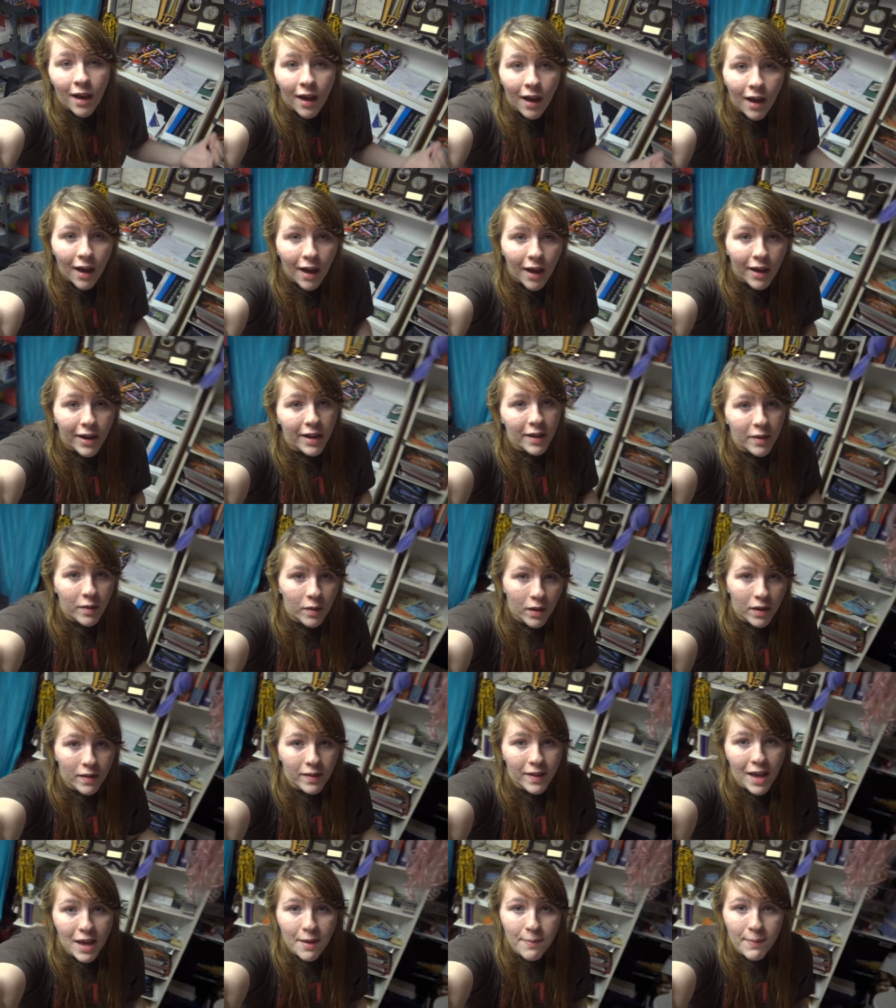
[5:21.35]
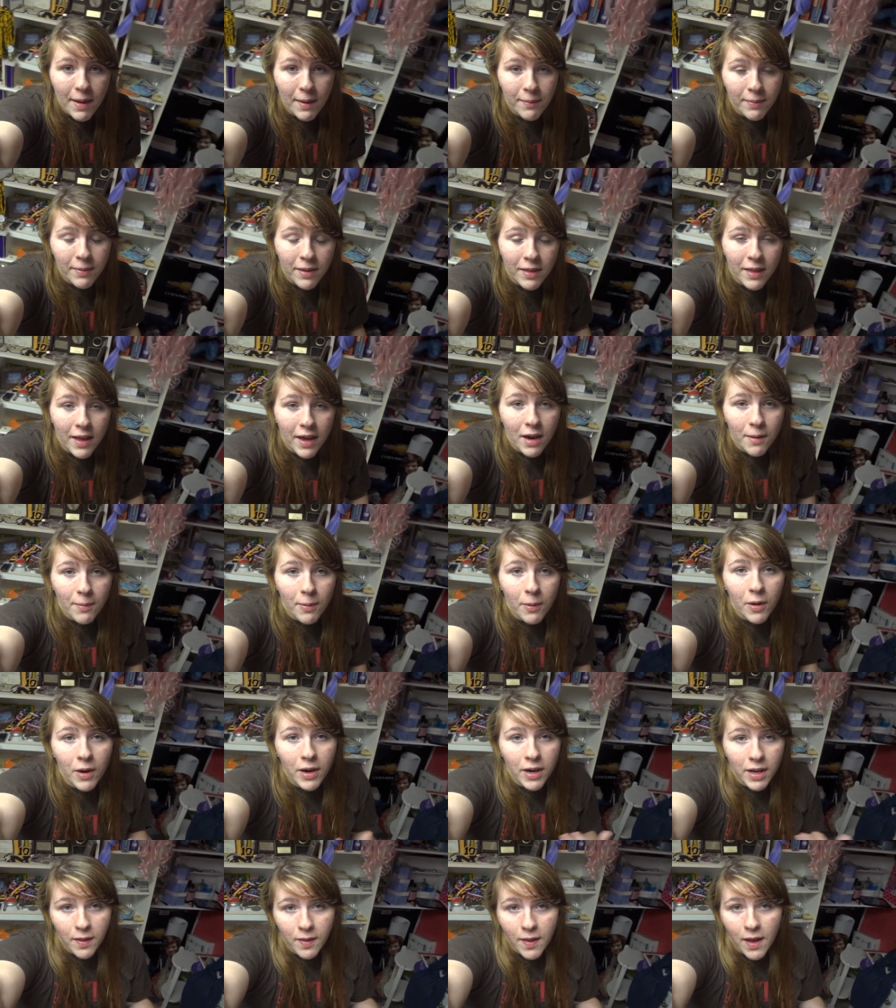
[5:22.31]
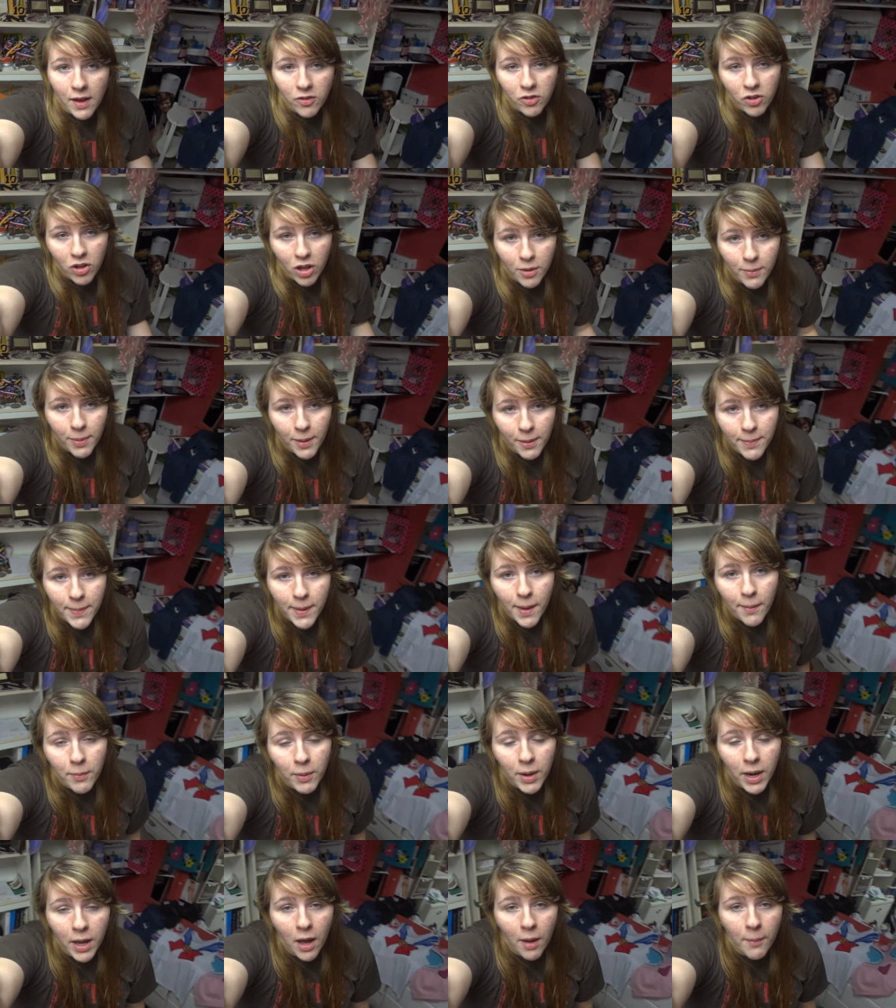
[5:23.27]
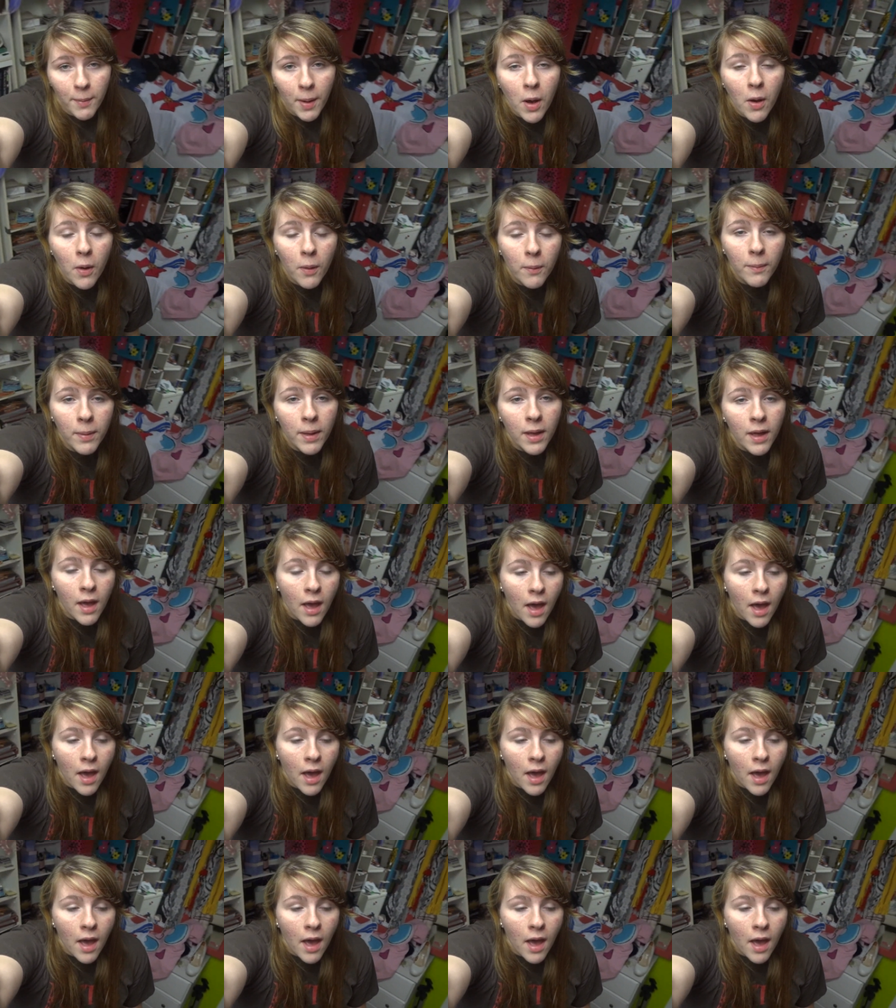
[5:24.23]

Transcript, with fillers: uh, and he's going to take me up to the airport. He's actually going to pick me up when I come home.